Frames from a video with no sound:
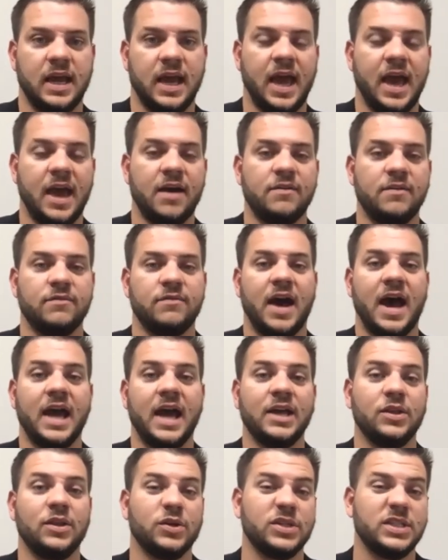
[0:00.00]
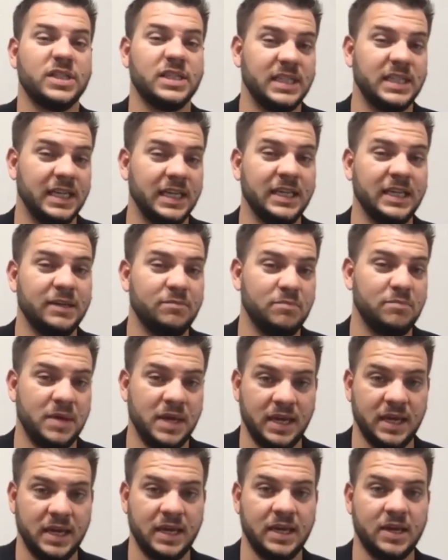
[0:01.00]
have either seen
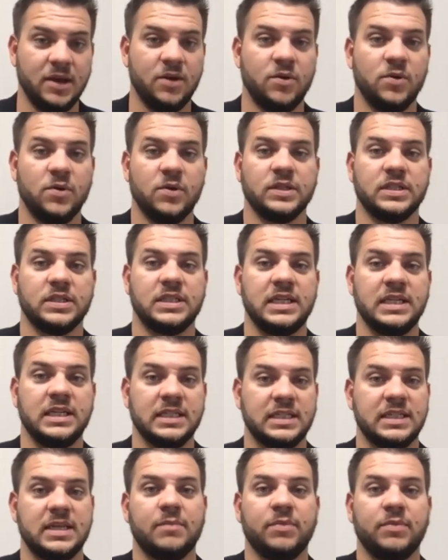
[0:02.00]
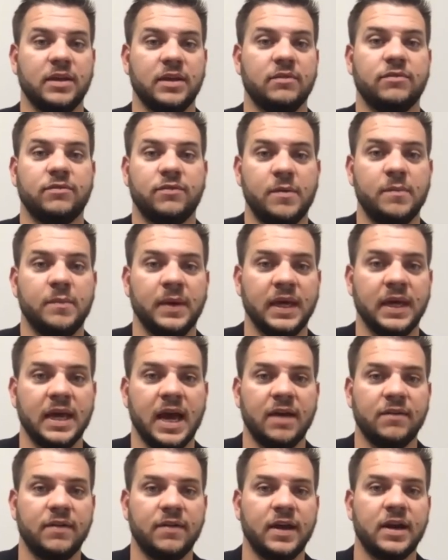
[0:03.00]
me or seen something from me.
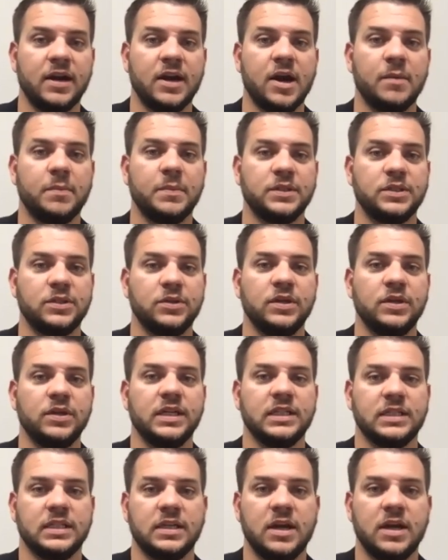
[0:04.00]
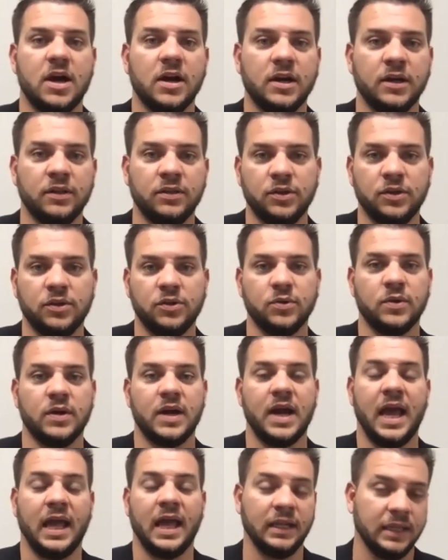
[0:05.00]
I've had an opportunity to knock on their door
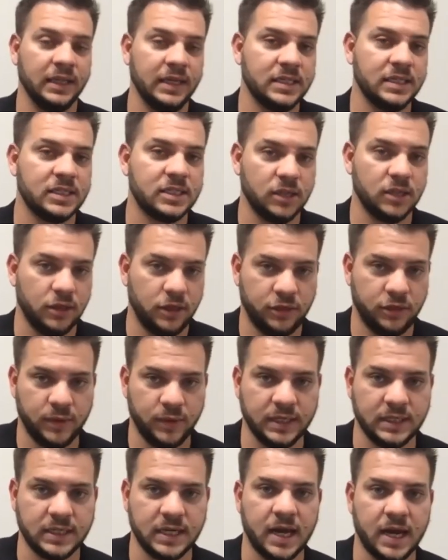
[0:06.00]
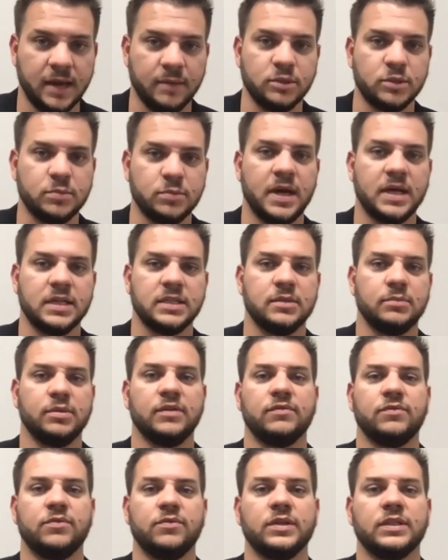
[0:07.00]
at least 3 times, possibly
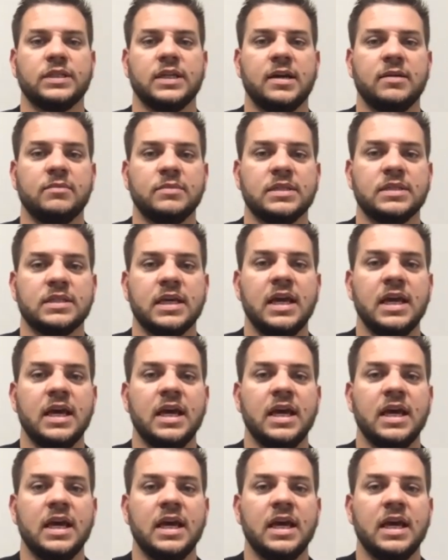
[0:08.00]
4 times.